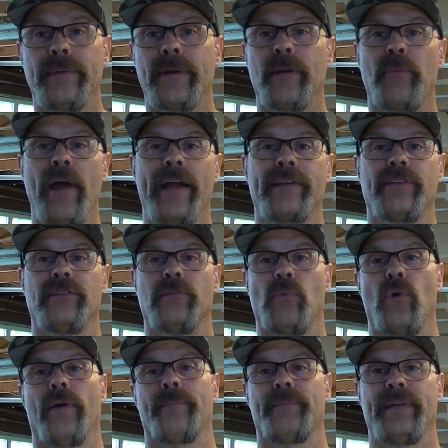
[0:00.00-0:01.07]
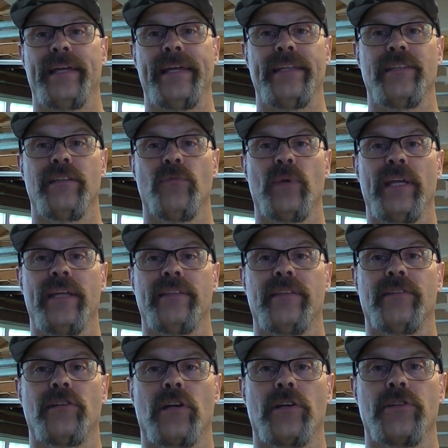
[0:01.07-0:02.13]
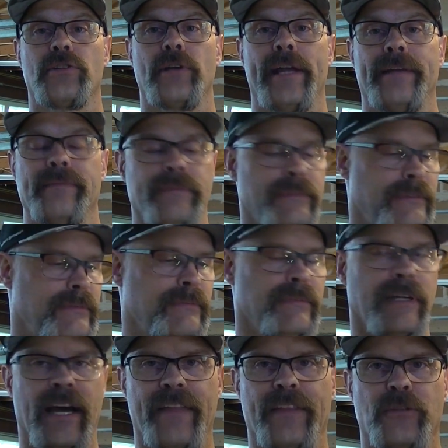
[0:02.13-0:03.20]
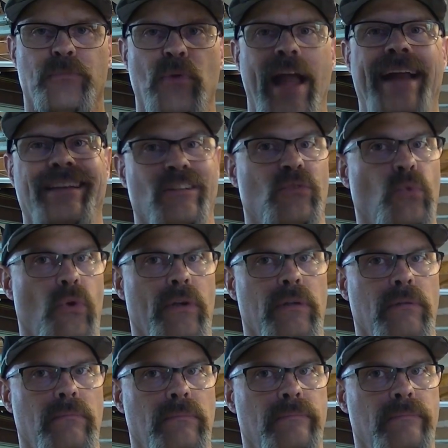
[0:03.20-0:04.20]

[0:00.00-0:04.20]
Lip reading: we're going to practice some more and see if we can get the sucker straight on this practice wood.